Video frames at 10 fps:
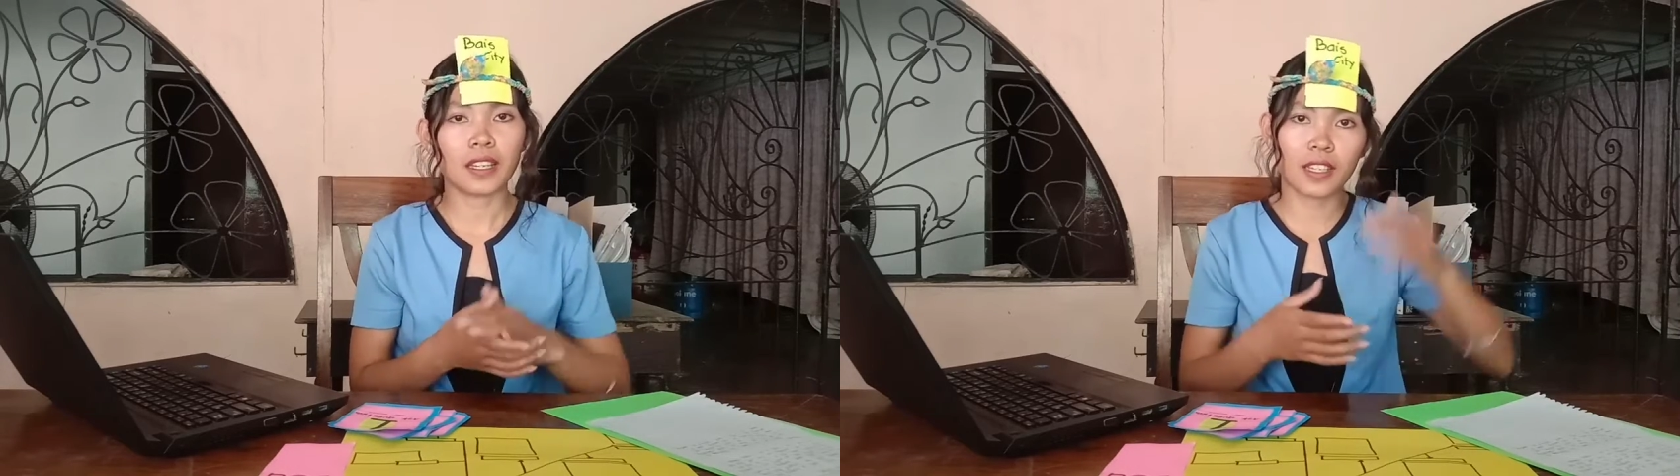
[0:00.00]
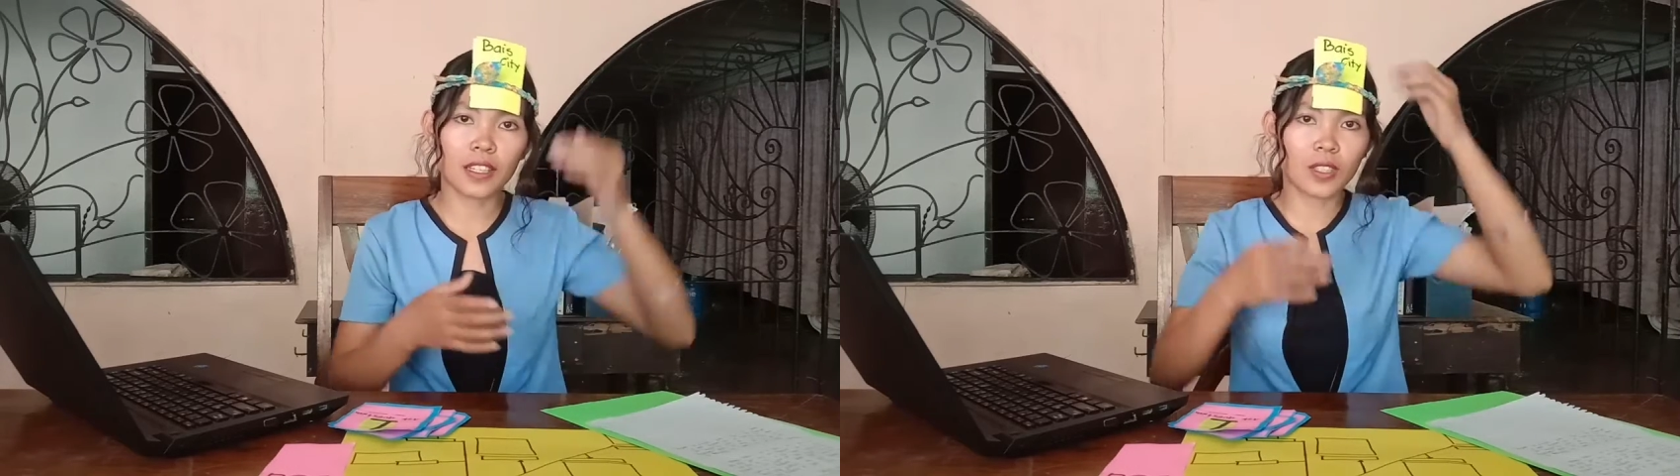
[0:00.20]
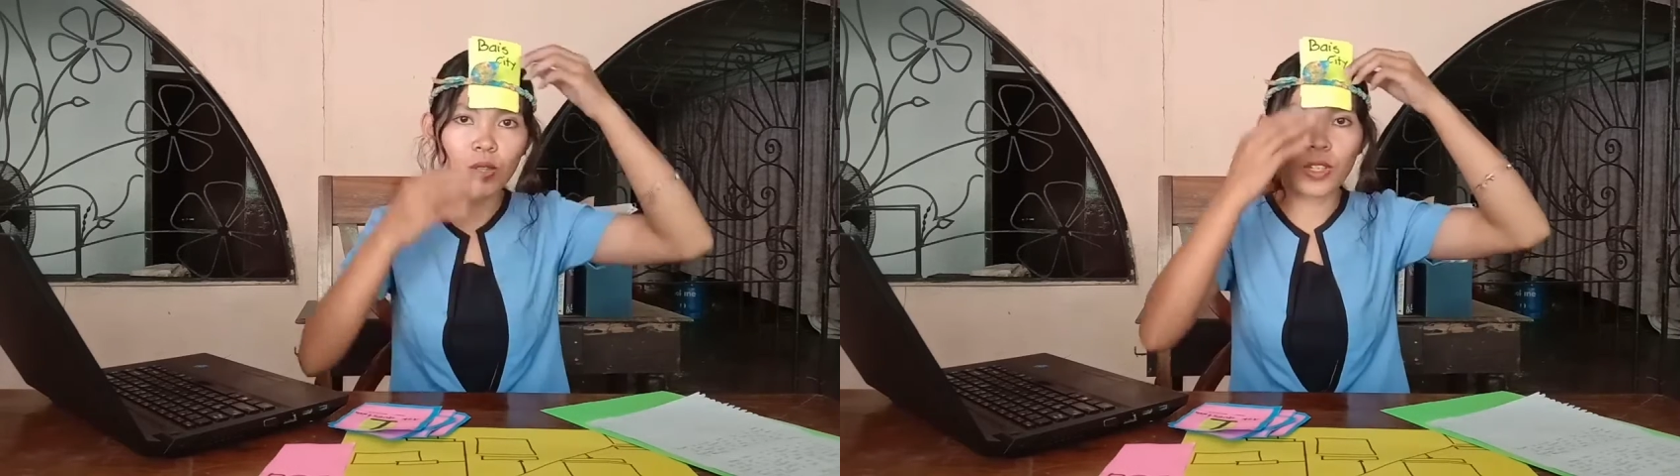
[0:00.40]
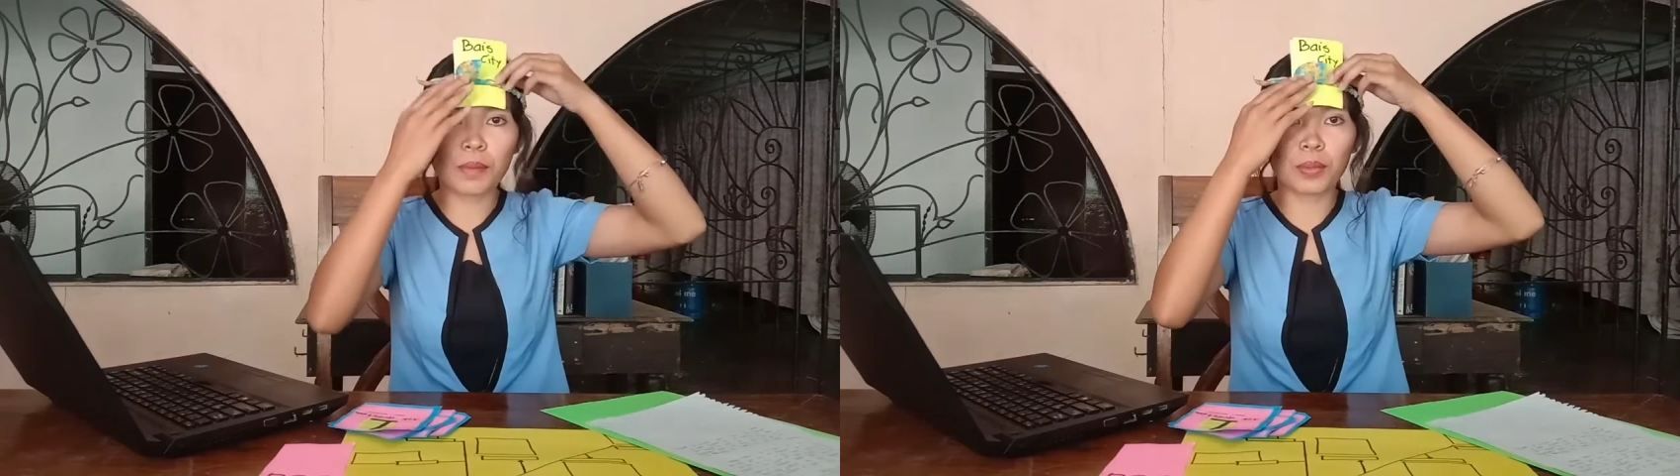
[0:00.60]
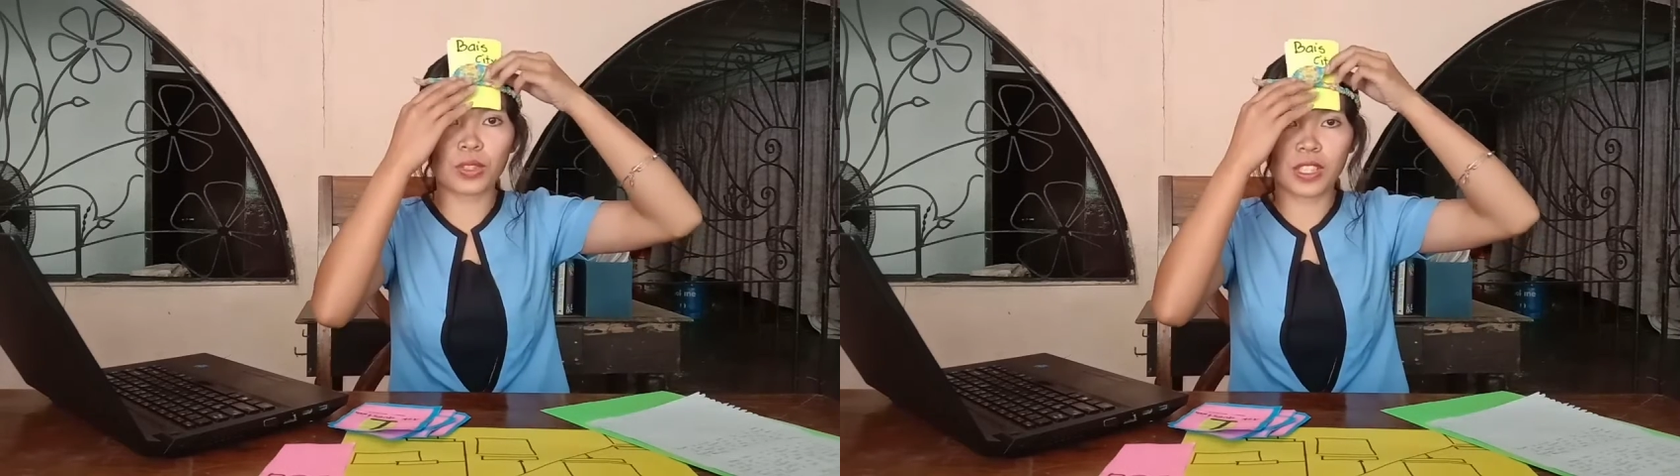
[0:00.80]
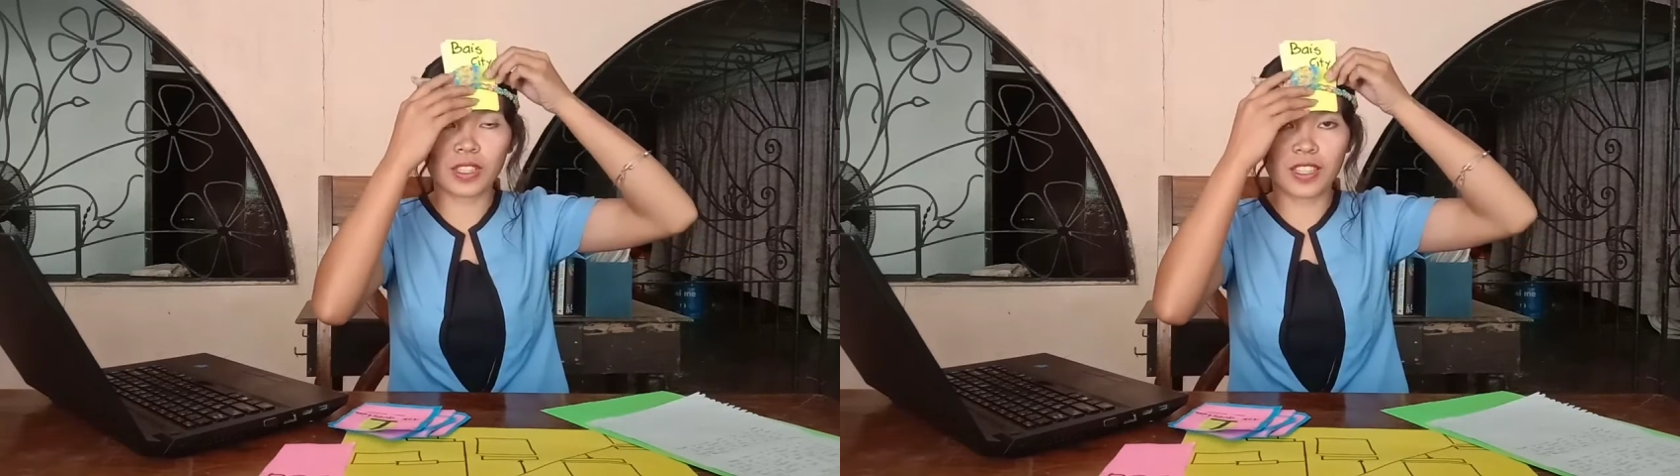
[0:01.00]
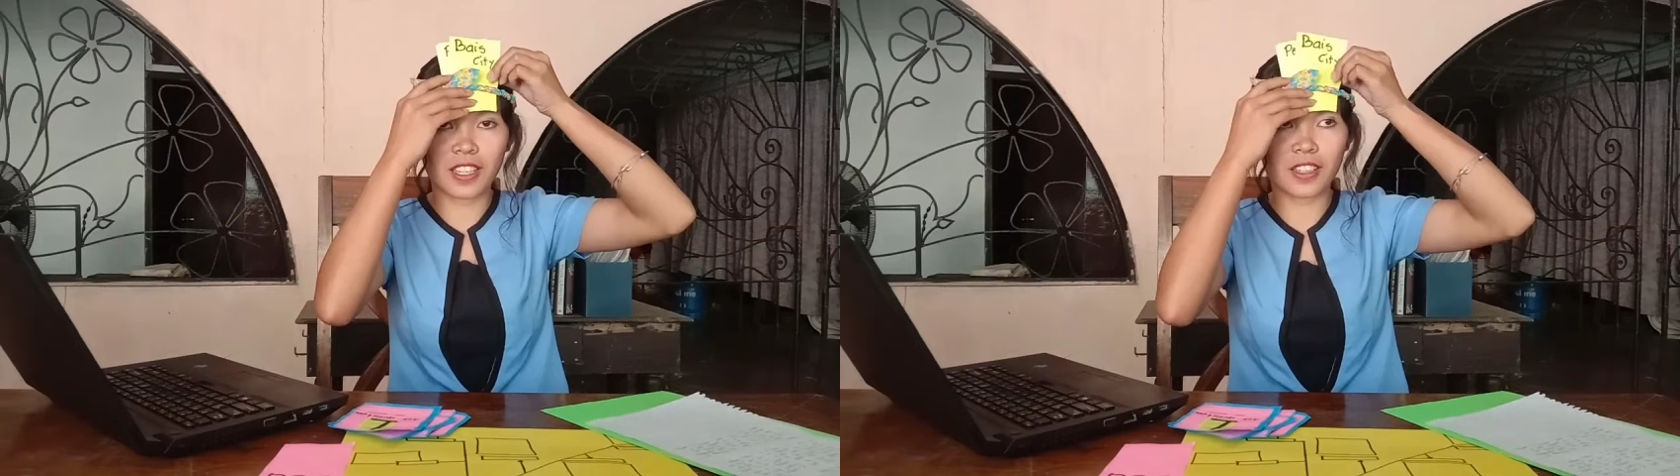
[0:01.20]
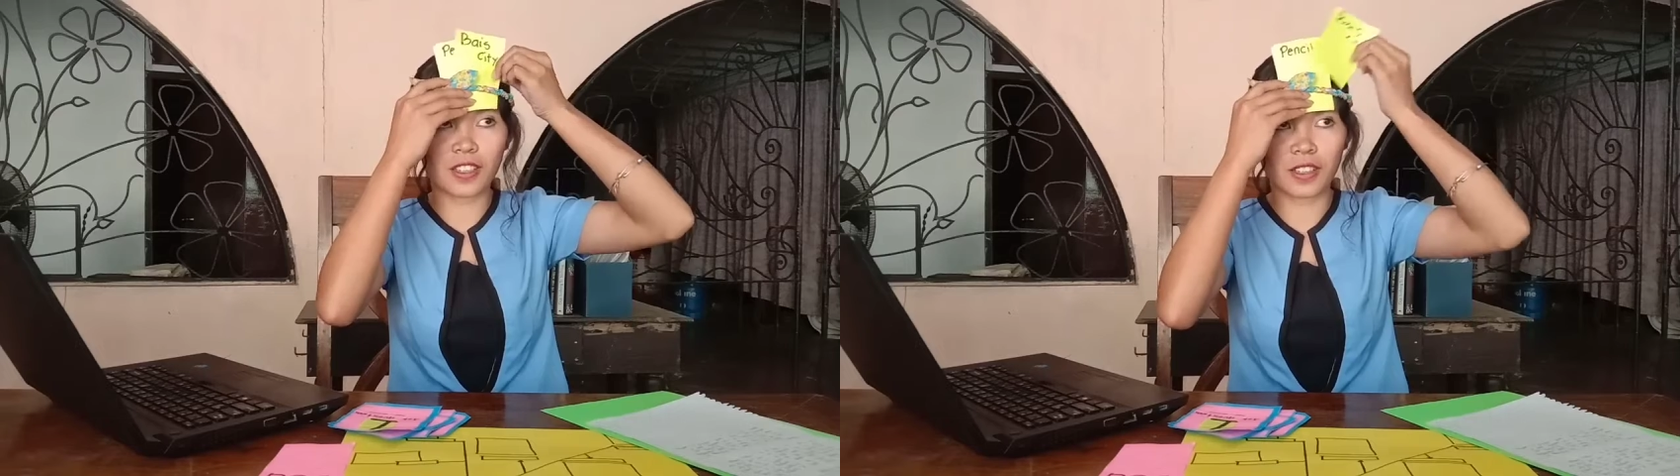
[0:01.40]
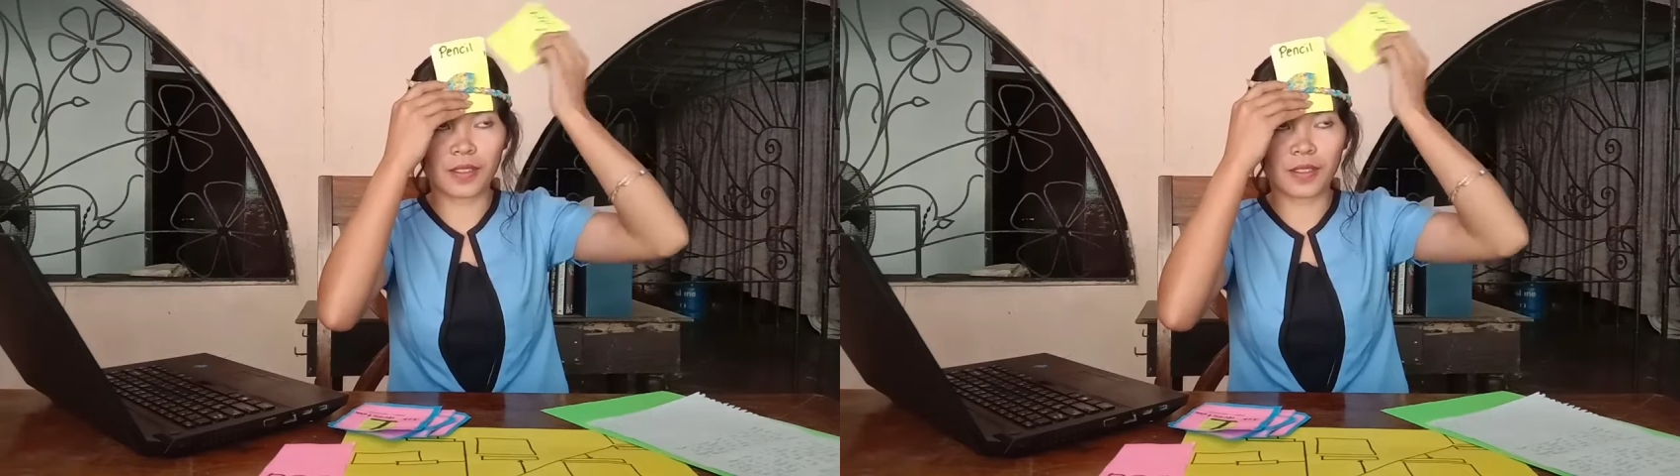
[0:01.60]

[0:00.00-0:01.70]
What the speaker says: is you can put it here,